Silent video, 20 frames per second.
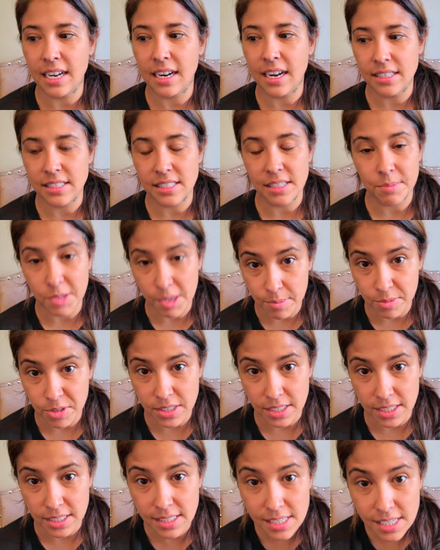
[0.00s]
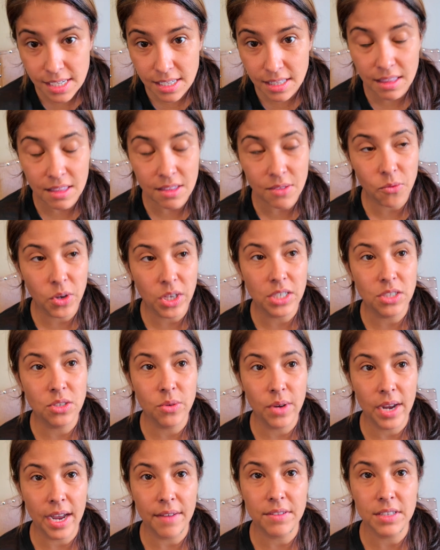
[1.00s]
on September 16th, we do
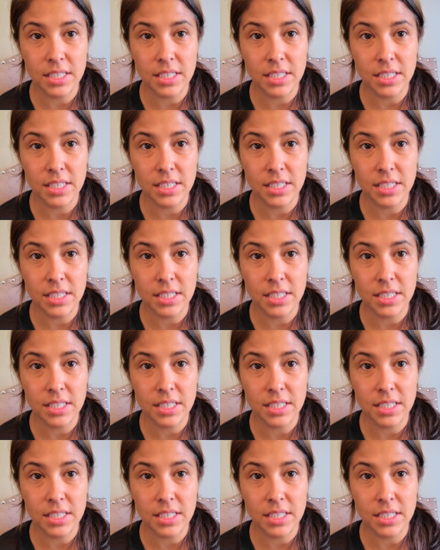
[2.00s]
have